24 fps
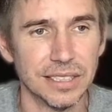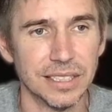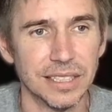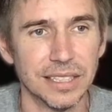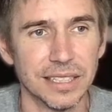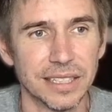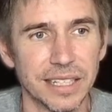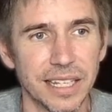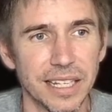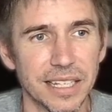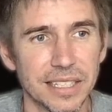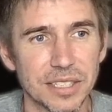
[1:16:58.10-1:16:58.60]

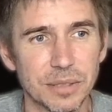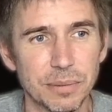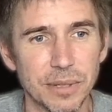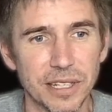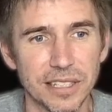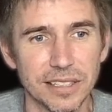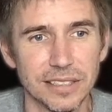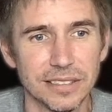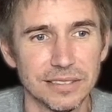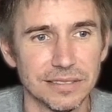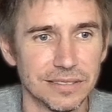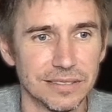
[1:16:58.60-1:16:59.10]
Can't spell
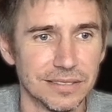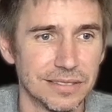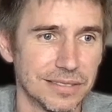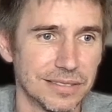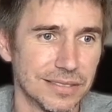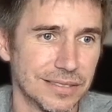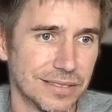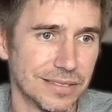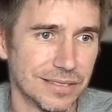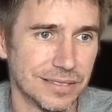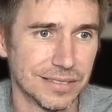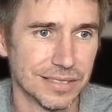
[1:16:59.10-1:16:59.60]
it.
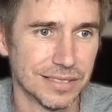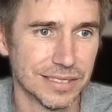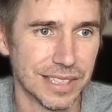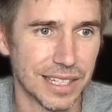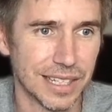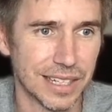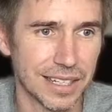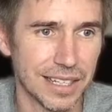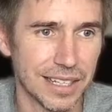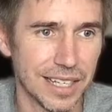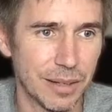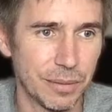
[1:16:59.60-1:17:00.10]
Gotta
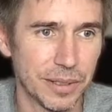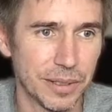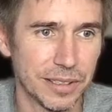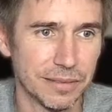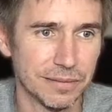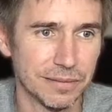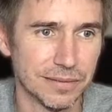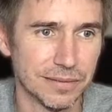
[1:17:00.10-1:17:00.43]
copy it.